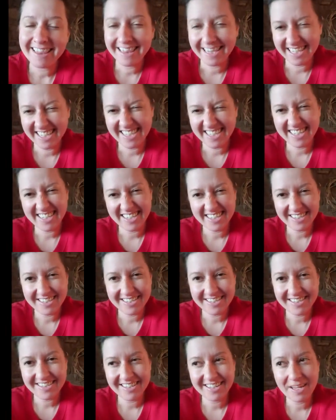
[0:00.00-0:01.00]
this
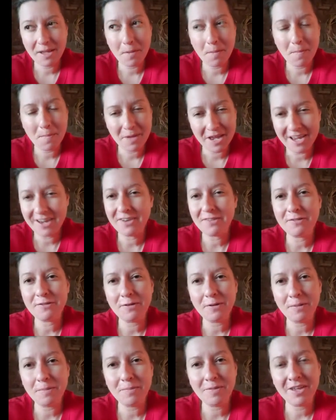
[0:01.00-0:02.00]
is meat
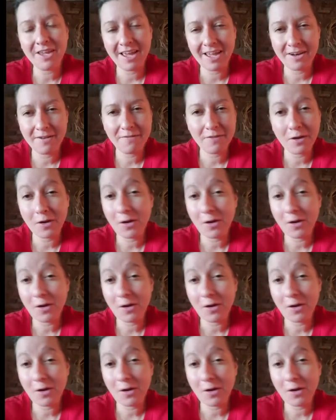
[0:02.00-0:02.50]
from the head of the